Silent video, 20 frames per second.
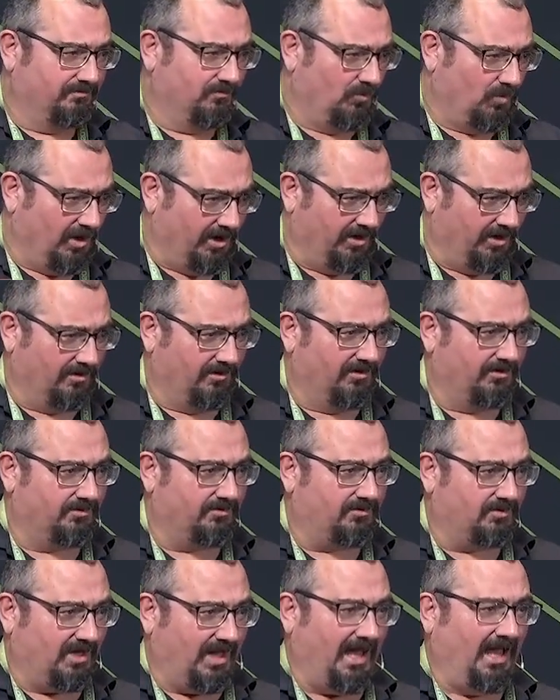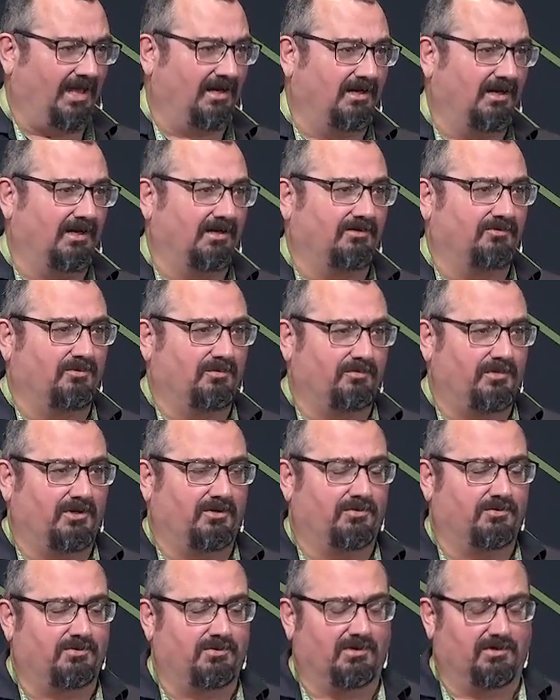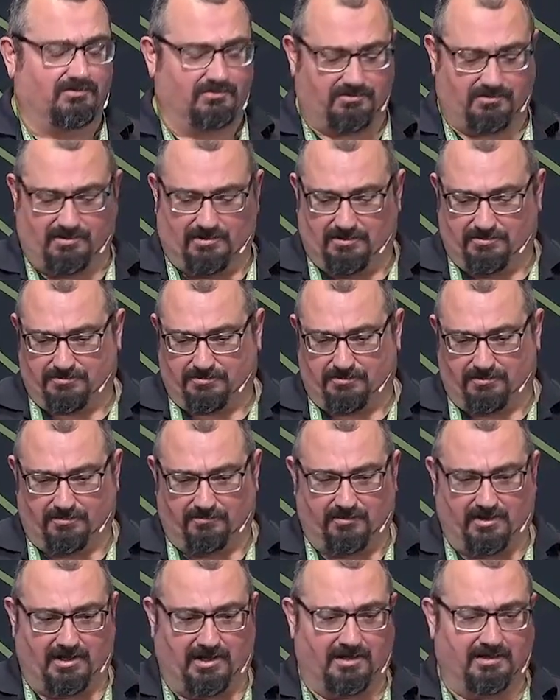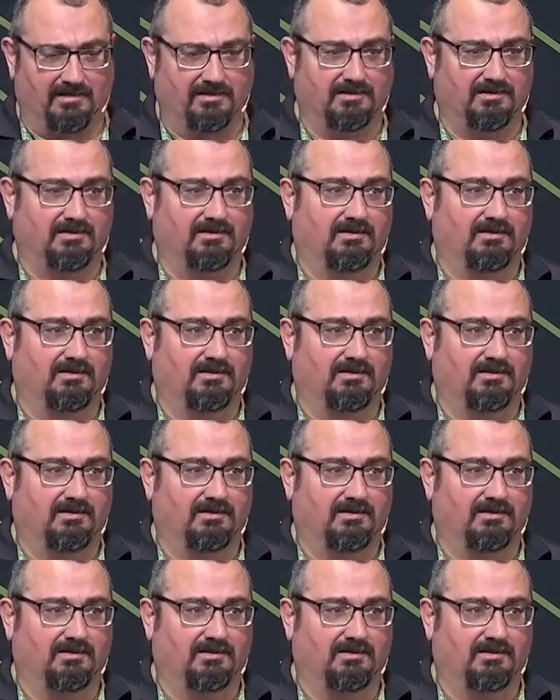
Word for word: wireless and not do a post-install survey